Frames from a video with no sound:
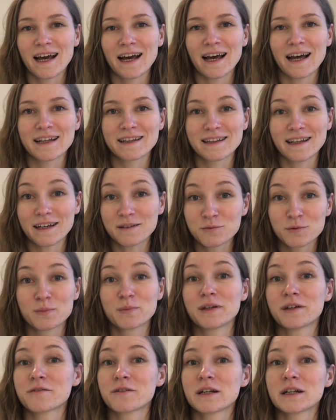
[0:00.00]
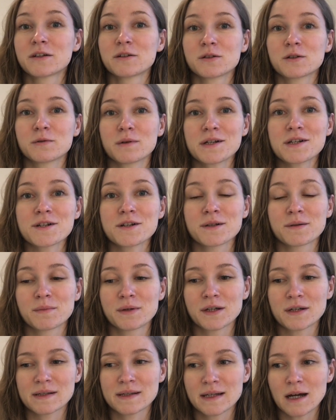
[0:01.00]
And that would be a really good question
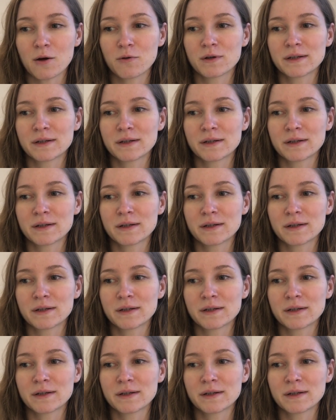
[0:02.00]
because now